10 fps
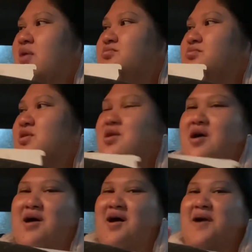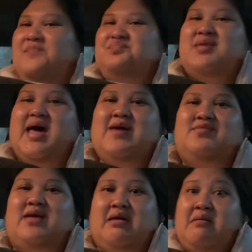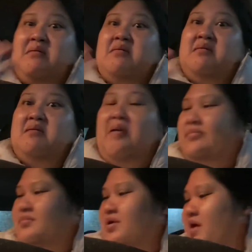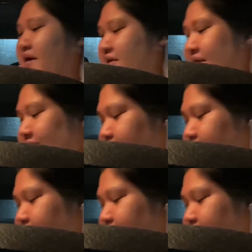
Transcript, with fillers: it was like, like that, yeah.